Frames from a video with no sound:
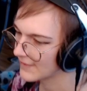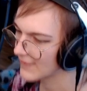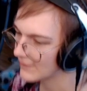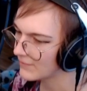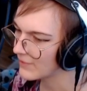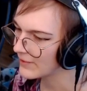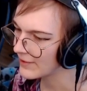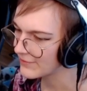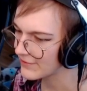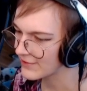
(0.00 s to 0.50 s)

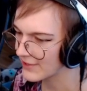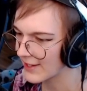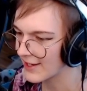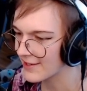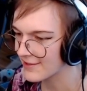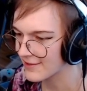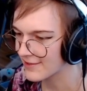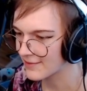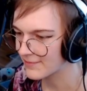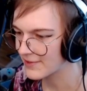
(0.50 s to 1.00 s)
We would have to
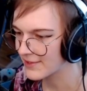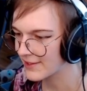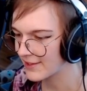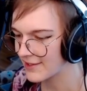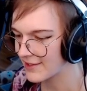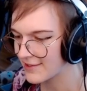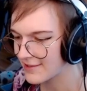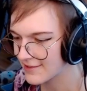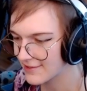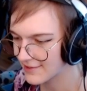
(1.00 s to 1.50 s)
cache them in that
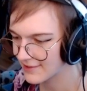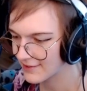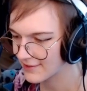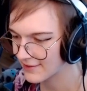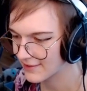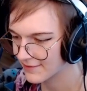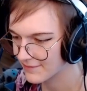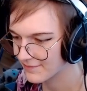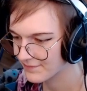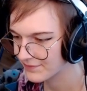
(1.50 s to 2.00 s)
case.
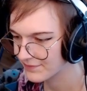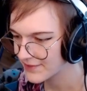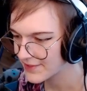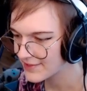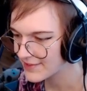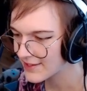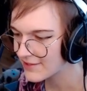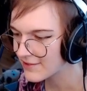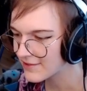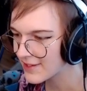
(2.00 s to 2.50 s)
Is
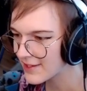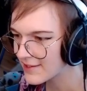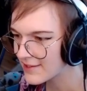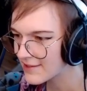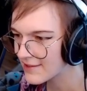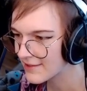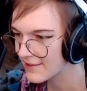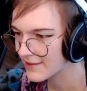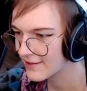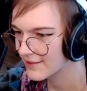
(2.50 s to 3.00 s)
that
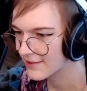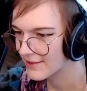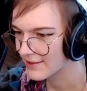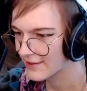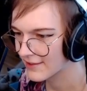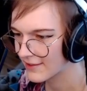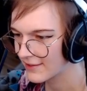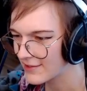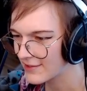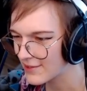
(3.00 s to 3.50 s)
okay?
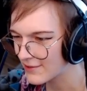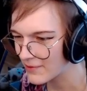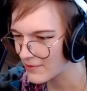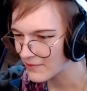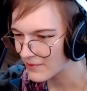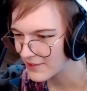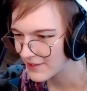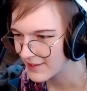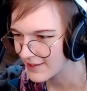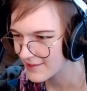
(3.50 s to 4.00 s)
Do we
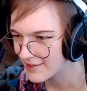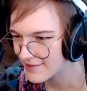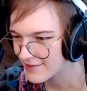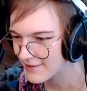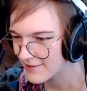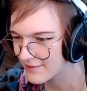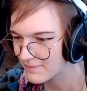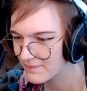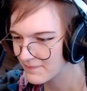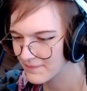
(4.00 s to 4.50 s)
want to cache
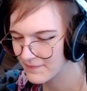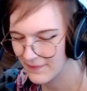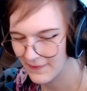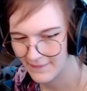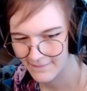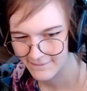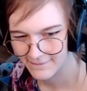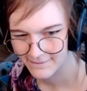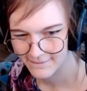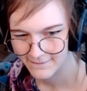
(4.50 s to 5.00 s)
them?
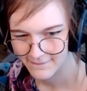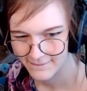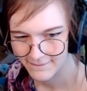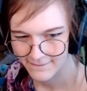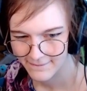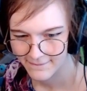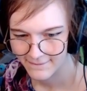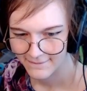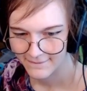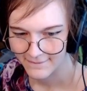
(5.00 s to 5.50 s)

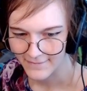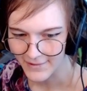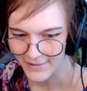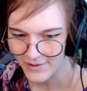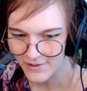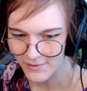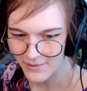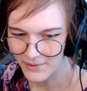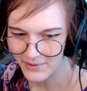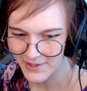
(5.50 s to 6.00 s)
Or
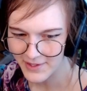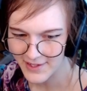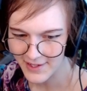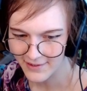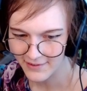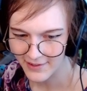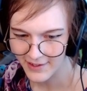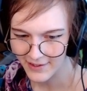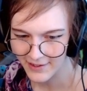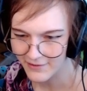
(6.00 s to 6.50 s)
do we
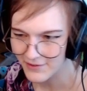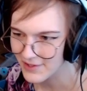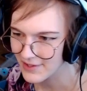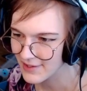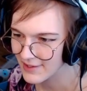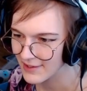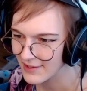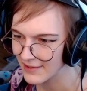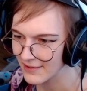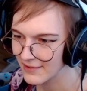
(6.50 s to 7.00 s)
regenerate
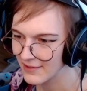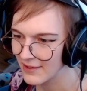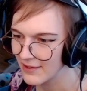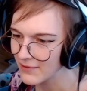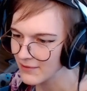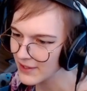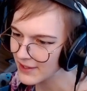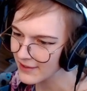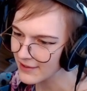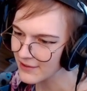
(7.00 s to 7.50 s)
everything?
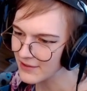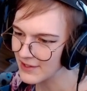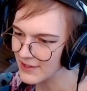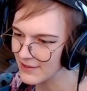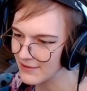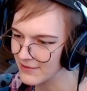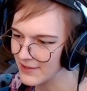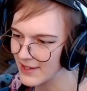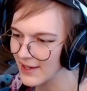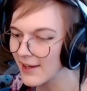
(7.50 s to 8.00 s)
We could go
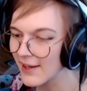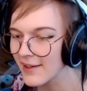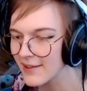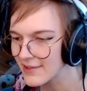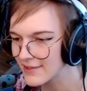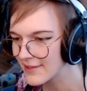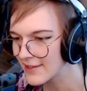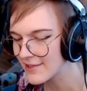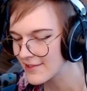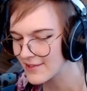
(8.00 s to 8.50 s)
either way. I guess
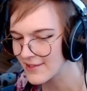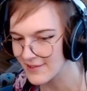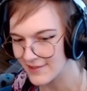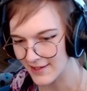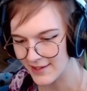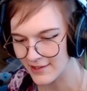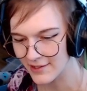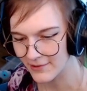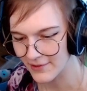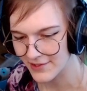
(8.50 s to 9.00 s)
that's a
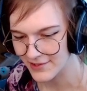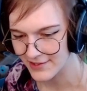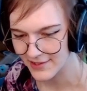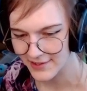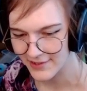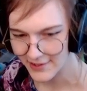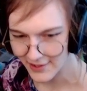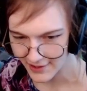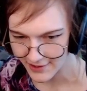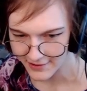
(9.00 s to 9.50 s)
design
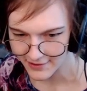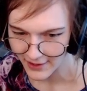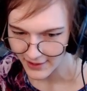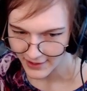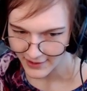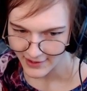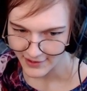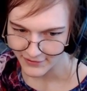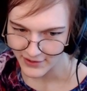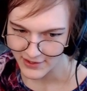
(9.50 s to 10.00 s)
question, you know?
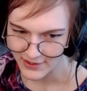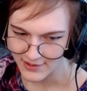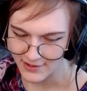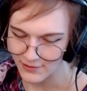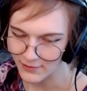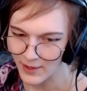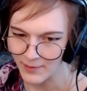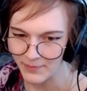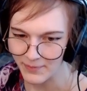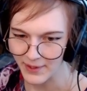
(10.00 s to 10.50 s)
If you
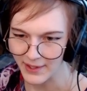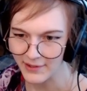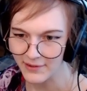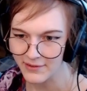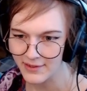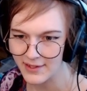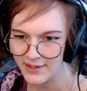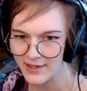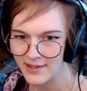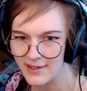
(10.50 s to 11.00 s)
swap
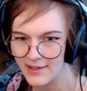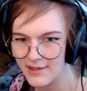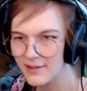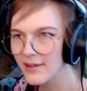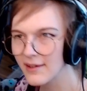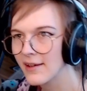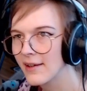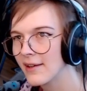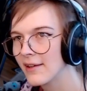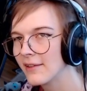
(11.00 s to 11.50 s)
out the,
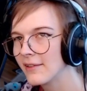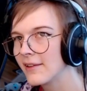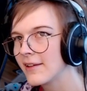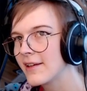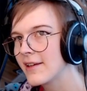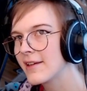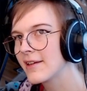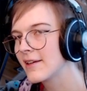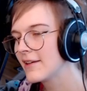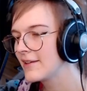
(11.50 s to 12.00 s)

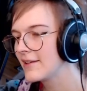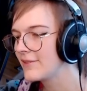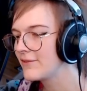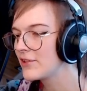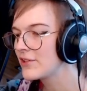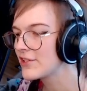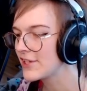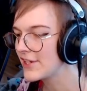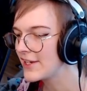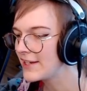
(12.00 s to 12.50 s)
like, if you
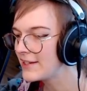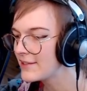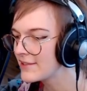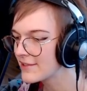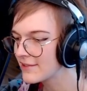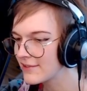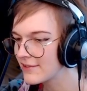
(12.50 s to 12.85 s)
change